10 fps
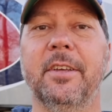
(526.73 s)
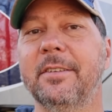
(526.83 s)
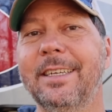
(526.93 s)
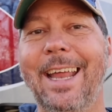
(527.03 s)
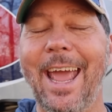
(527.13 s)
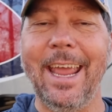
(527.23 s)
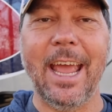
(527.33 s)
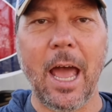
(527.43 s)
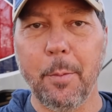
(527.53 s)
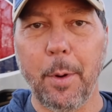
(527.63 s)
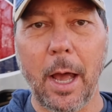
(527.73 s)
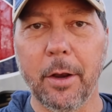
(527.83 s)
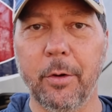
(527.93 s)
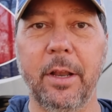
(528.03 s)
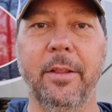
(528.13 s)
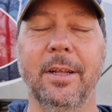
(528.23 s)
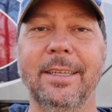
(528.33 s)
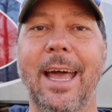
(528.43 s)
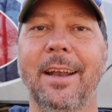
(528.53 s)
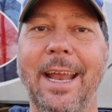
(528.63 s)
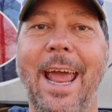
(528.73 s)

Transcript: isn't an AI bot or anything like that. An